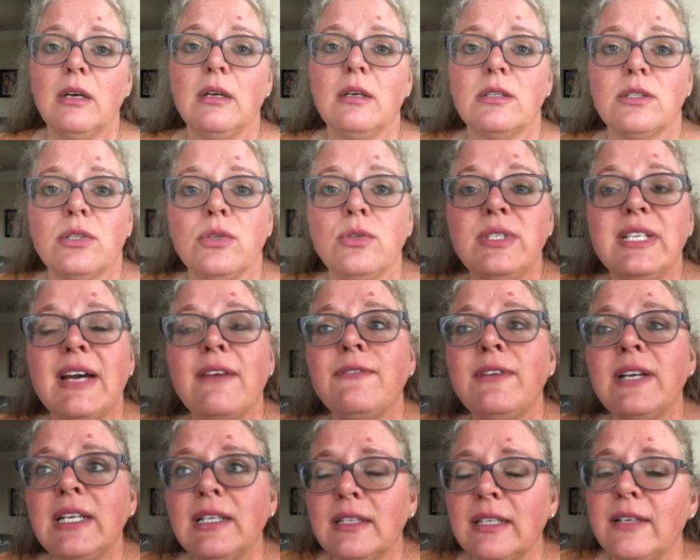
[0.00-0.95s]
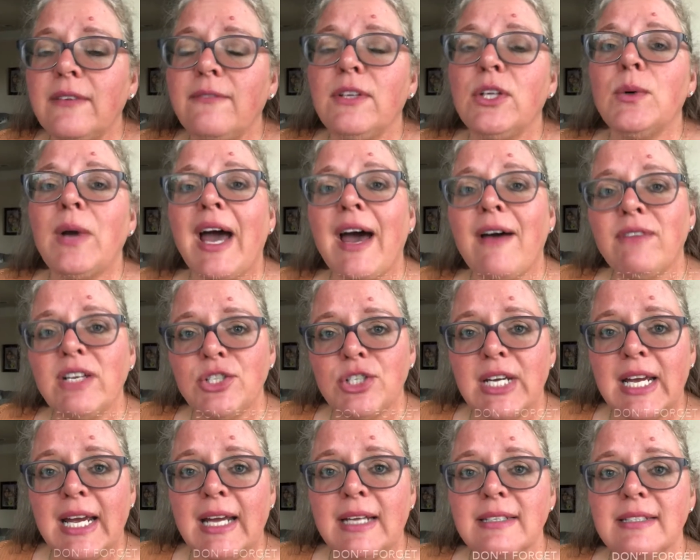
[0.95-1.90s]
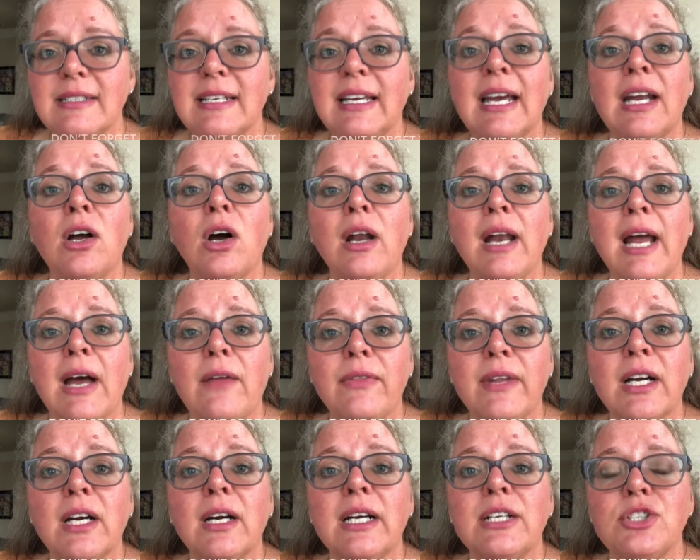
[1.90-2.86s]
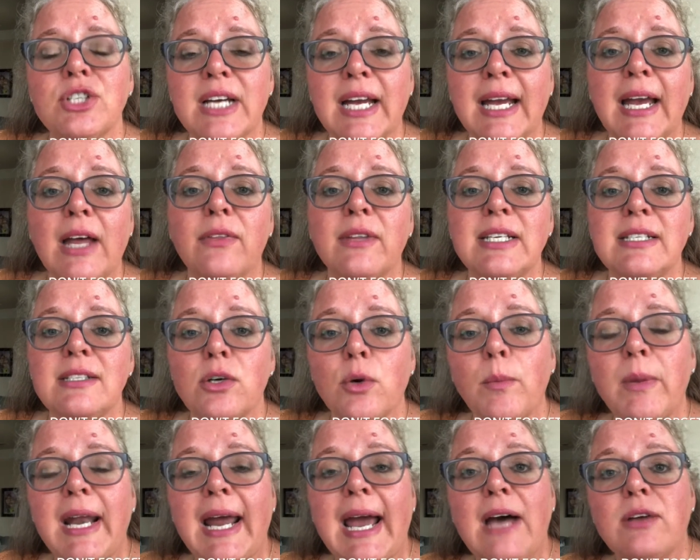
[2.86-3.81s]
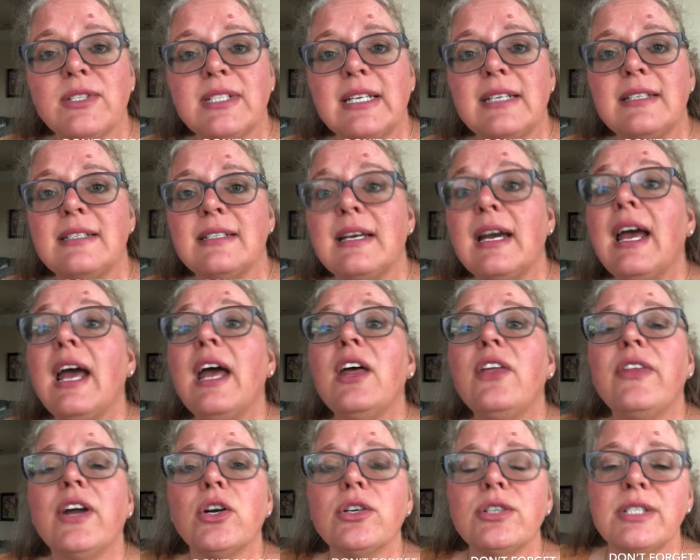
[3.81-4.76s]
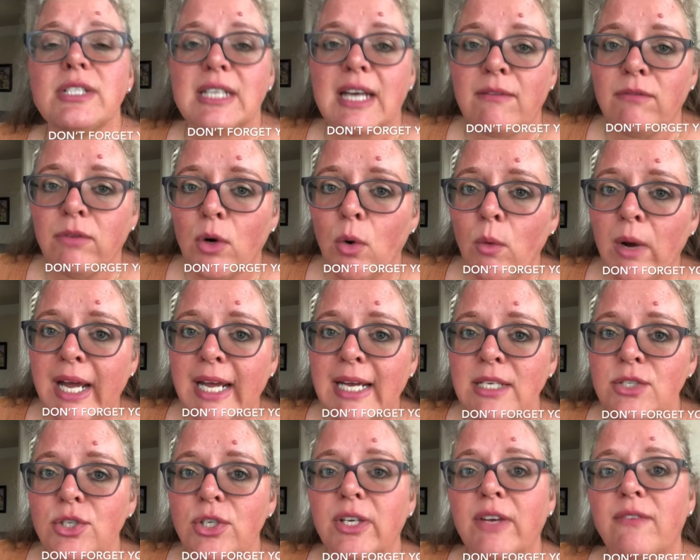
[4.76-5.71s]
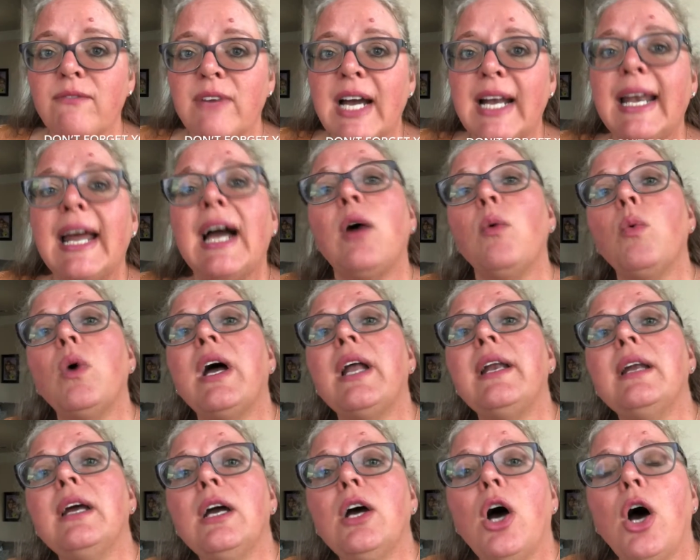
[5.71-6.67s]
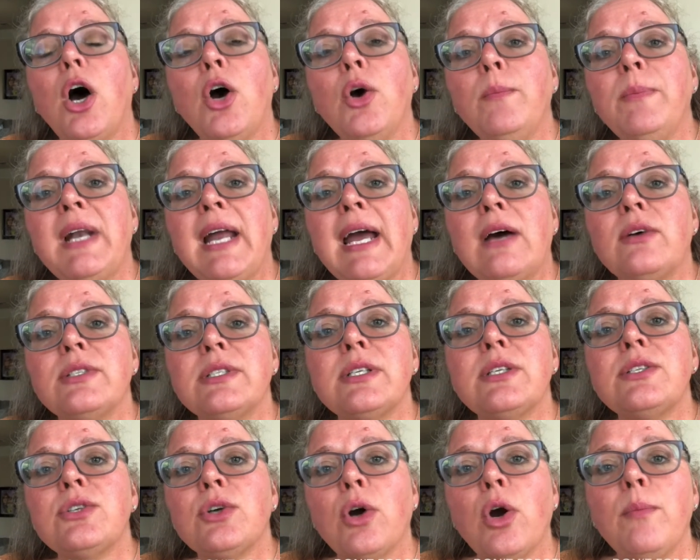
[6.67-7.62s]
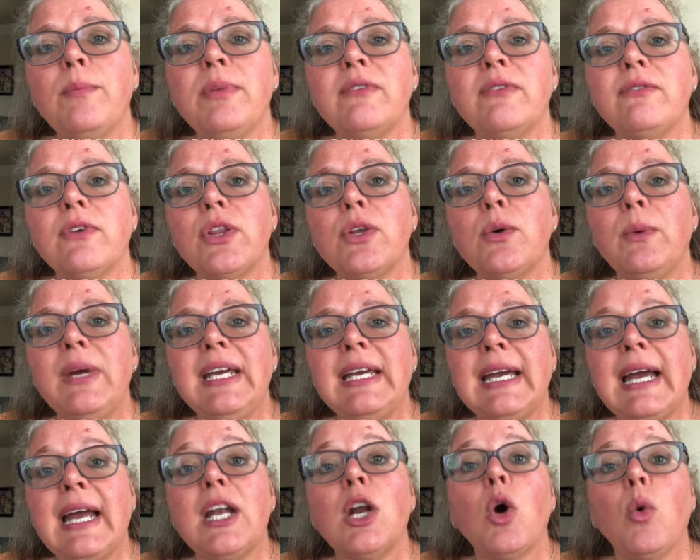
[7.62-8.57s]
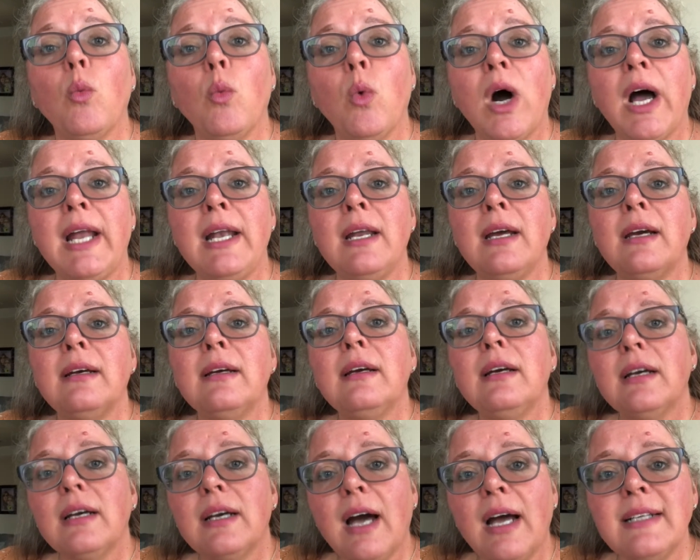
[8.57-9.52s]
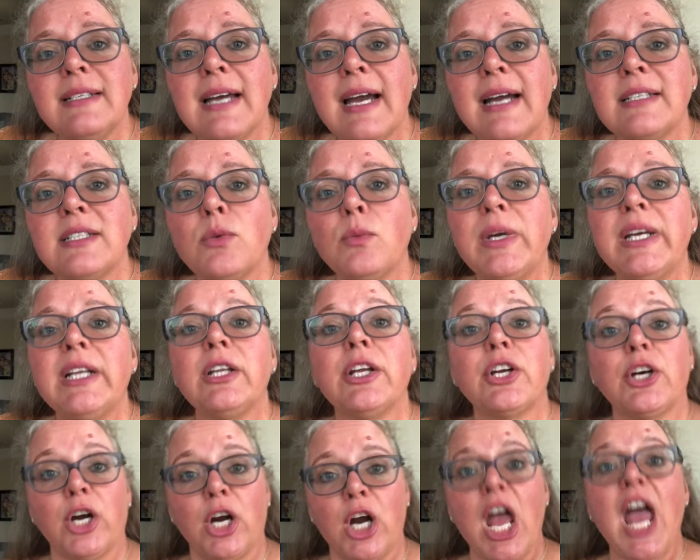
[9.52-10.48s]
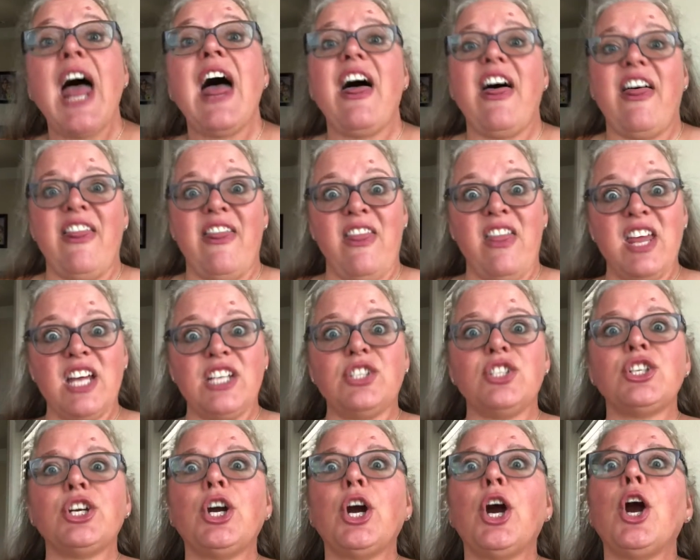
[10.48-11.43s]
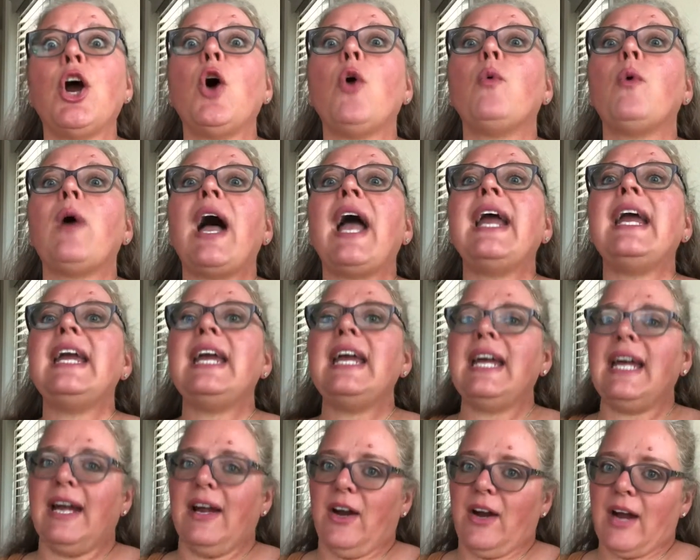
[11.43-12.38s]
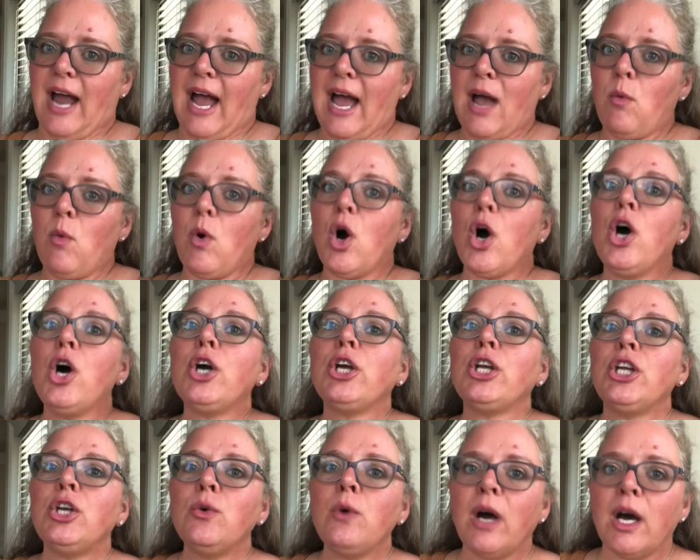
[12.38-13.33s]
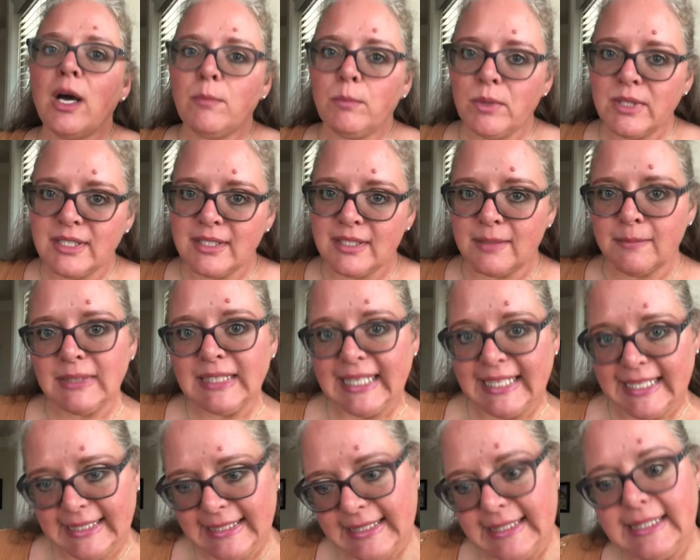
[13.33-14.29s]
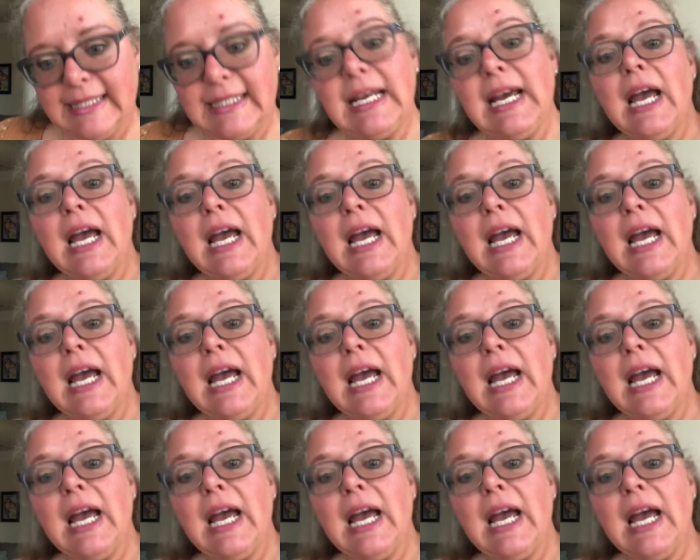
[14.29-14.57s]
So definitely, if you have a chance, get on out there and check out these open houses. There are several ways you can find out what open houses are open for the weekend. One, contact a realtor. This girl right here, I will hook you up with some lists.